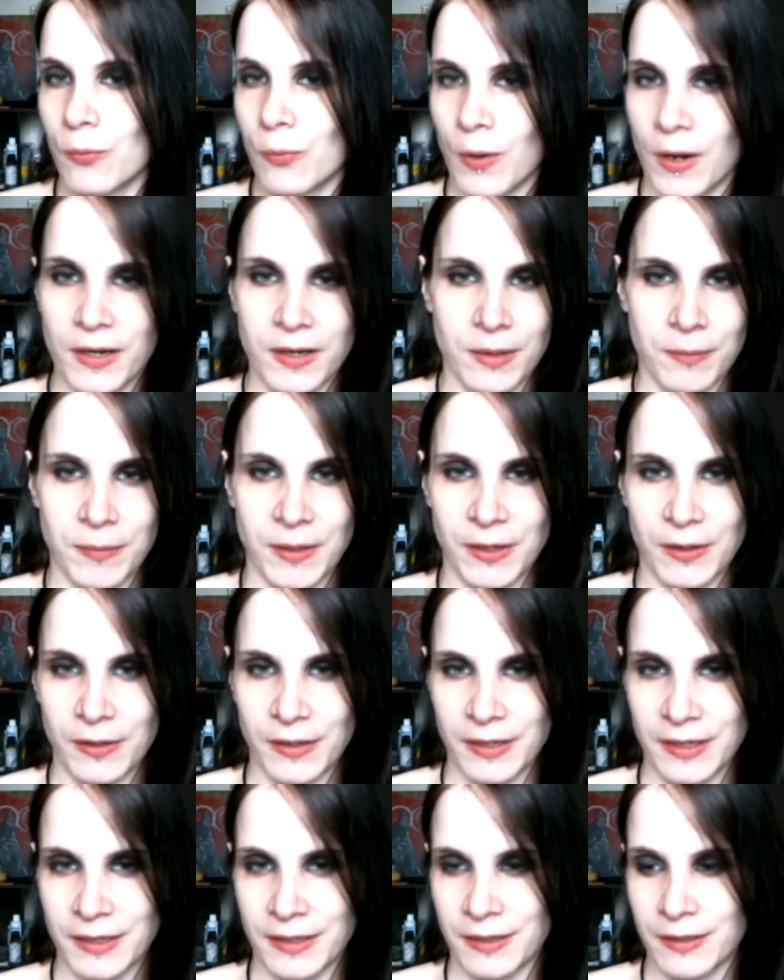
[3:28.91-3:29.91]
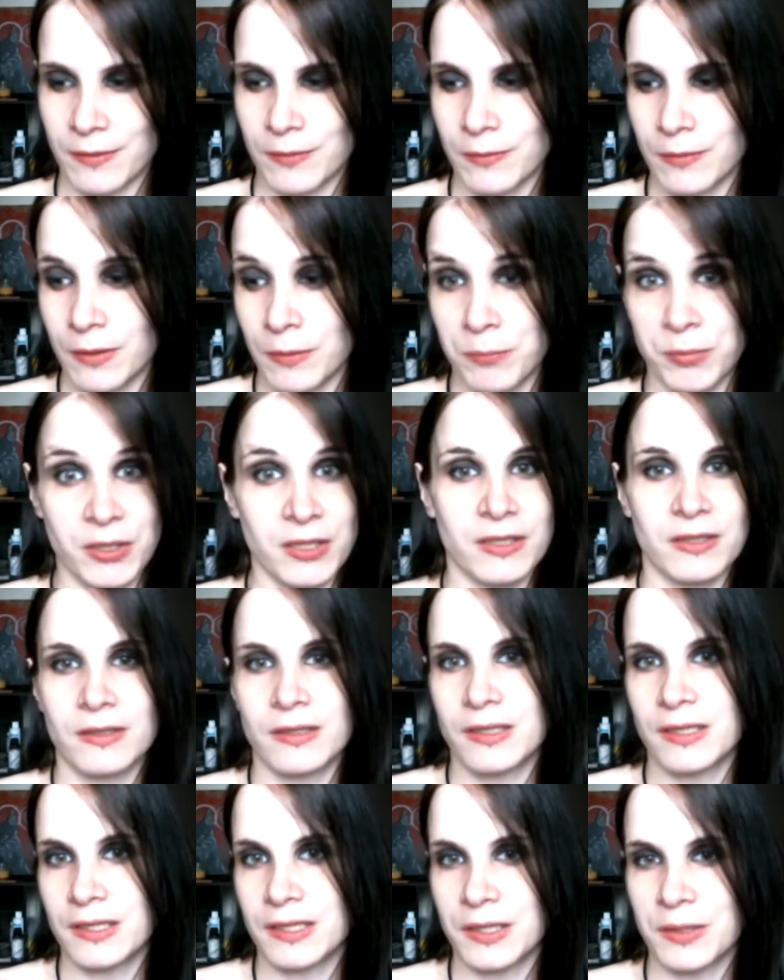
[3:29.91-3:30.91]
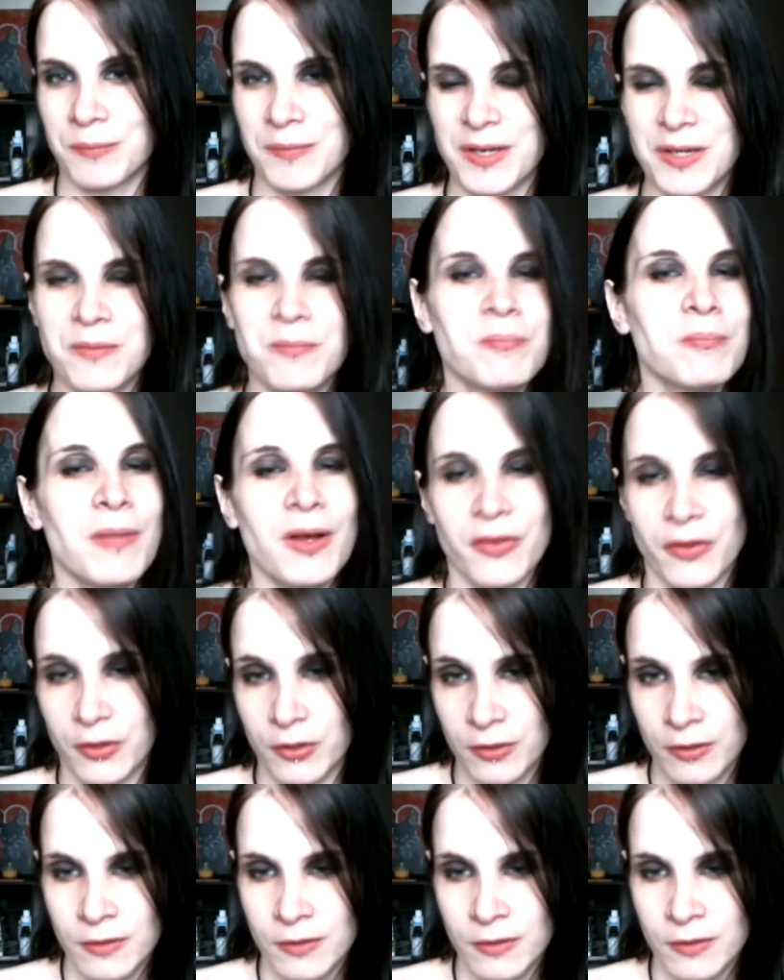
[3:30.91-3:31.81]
white American, completely human mother.